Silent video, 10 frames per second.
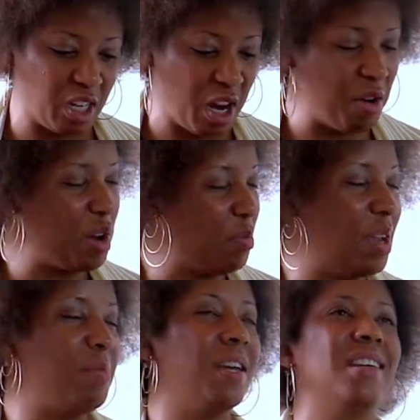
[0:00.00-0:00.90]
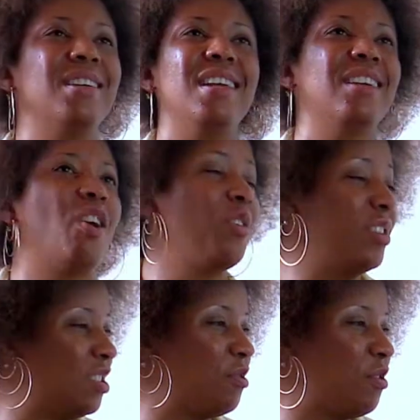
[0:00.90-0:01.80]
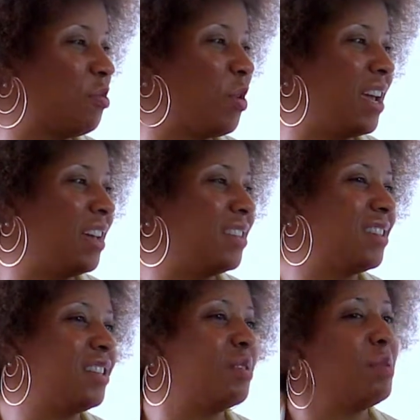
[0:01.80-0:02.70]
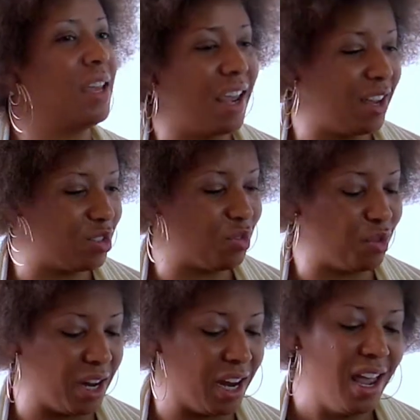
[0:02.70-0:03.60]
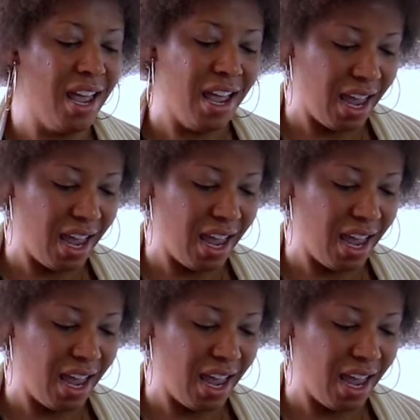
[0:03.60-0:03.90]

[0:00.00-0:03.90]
to carry your baby in all these different ways, and to be hands-free,